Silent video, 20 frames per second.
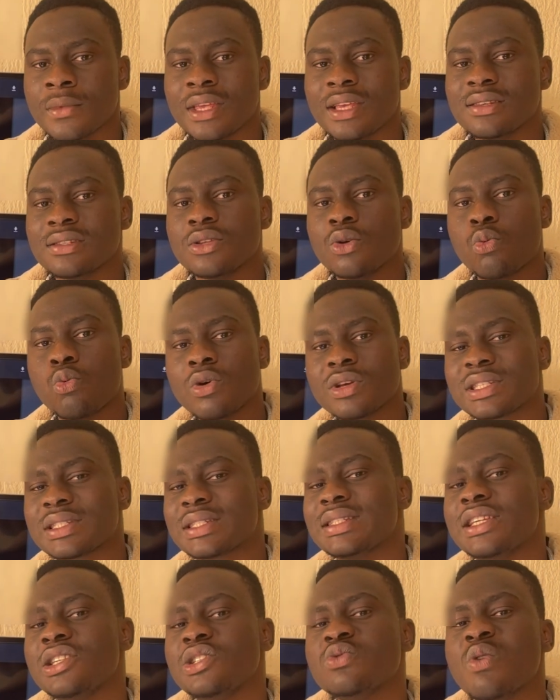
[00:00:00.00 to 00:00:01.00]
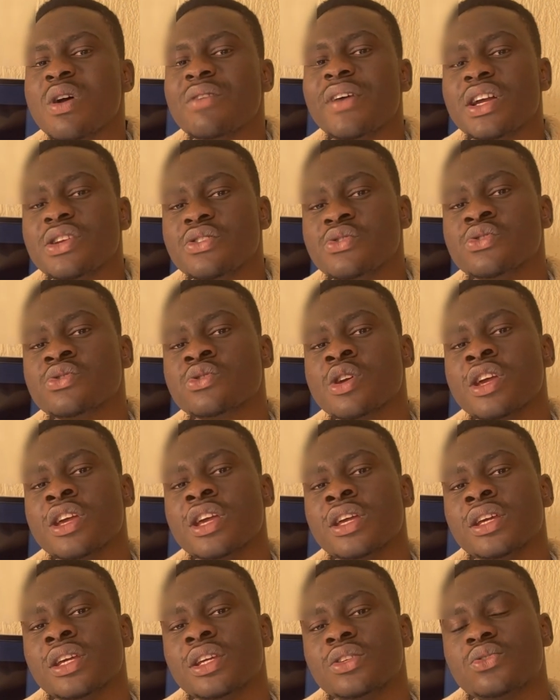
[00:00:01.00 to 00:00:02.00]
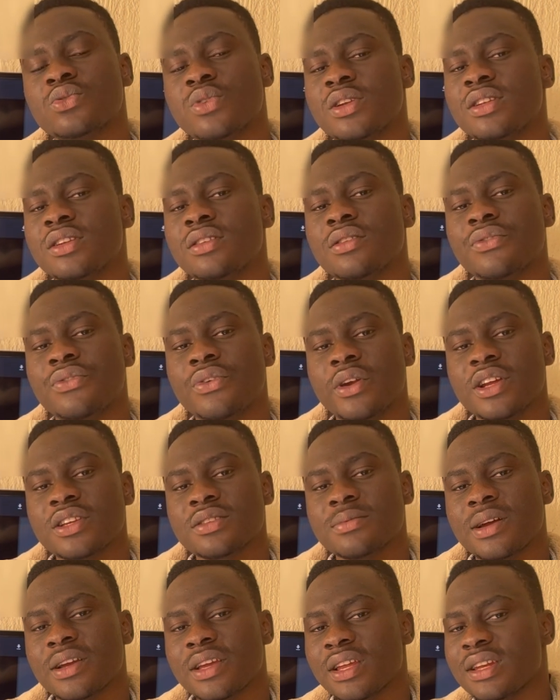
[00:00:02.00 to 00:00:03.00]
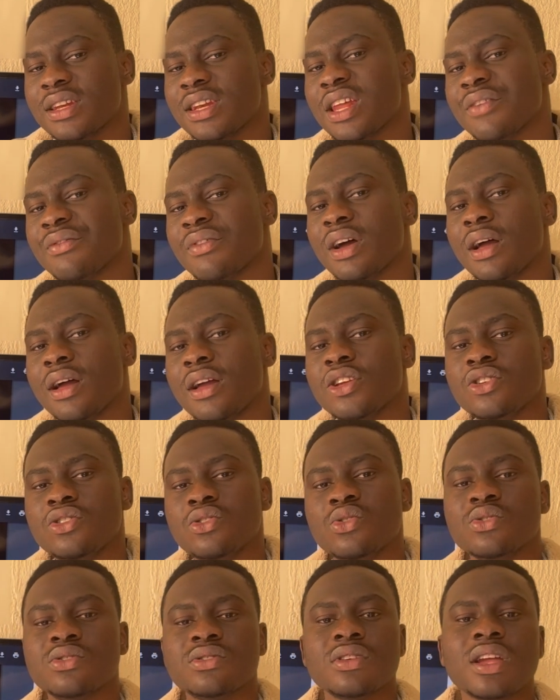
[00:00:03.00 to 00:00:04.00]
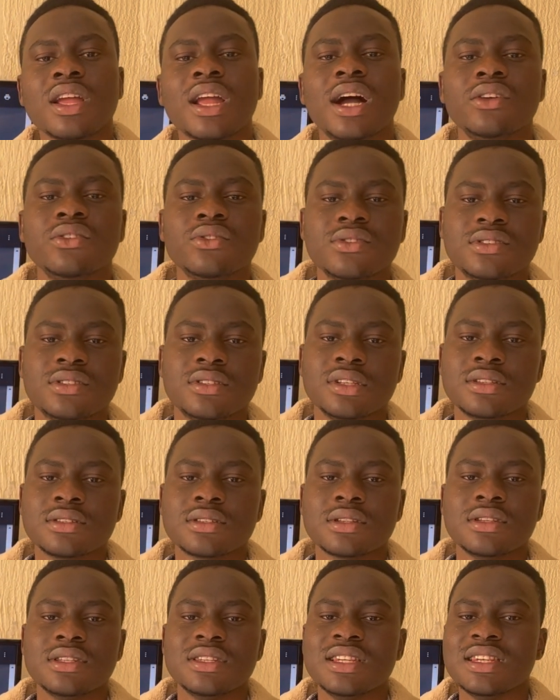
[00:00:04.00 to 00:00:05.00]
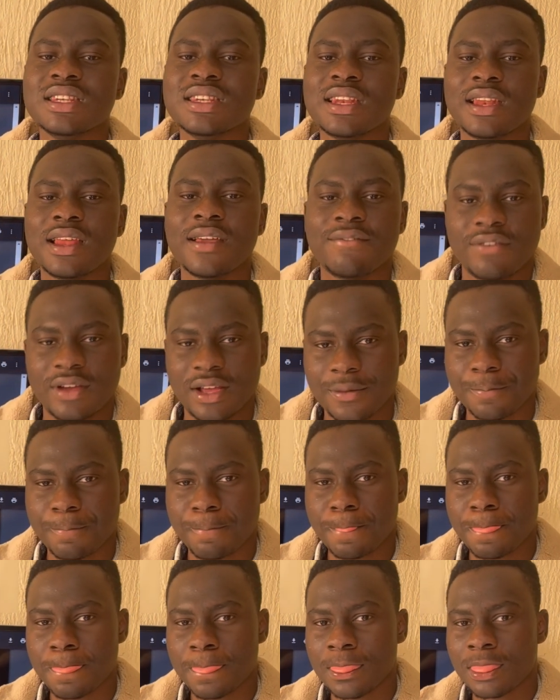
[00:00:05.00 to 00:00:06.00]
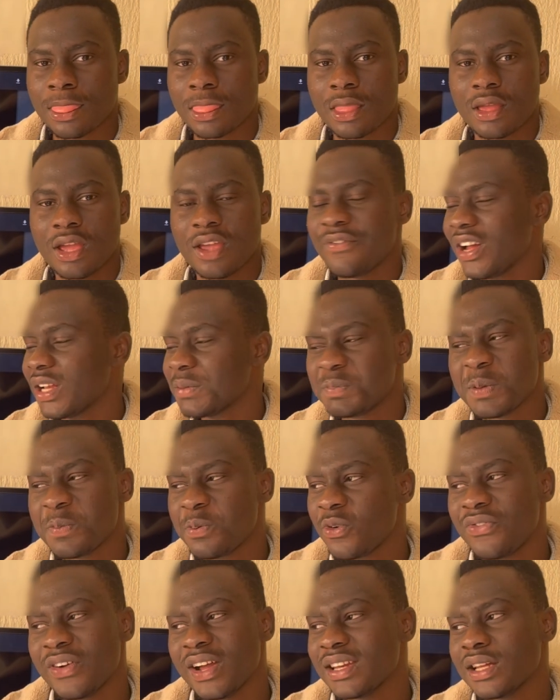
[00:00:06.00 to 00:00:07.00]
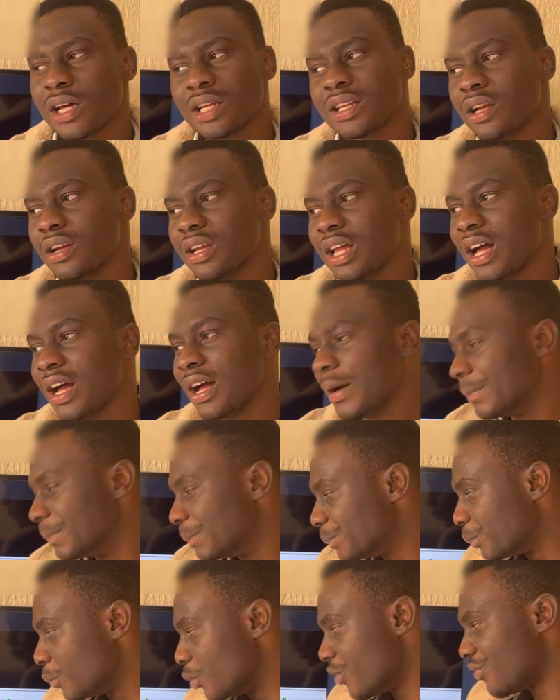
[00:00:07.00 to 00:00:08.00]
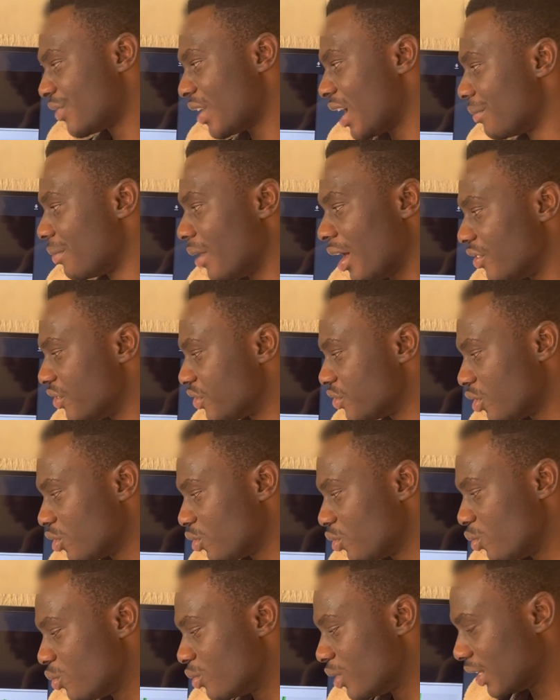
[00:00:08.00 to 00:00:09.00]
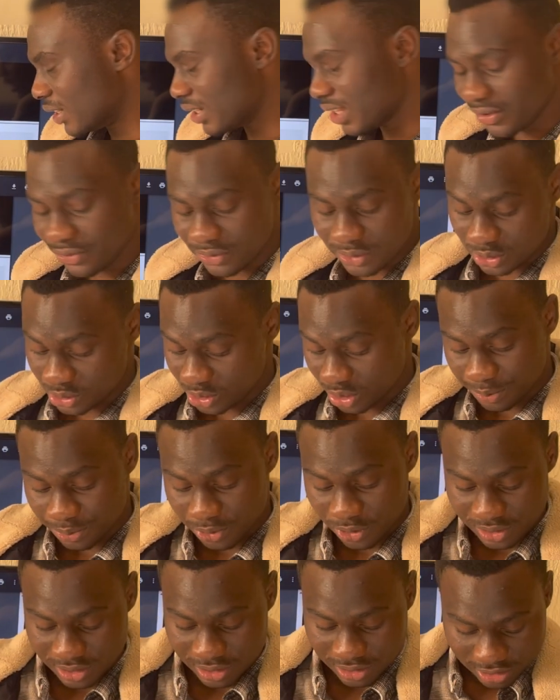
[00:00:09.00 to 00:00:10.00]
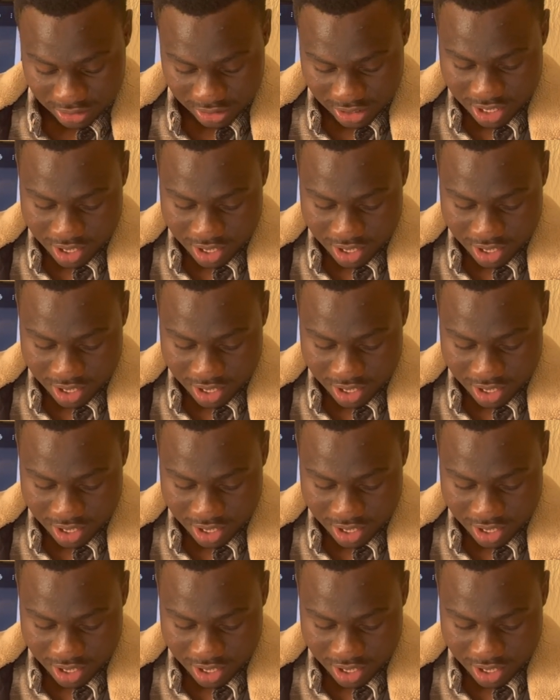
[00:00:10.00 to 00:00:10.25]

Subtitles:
It's the worst thing you ever use trading the forex market. Never use candlesticks. Never. In fact, people find out with time that it's not good and they even stop using it.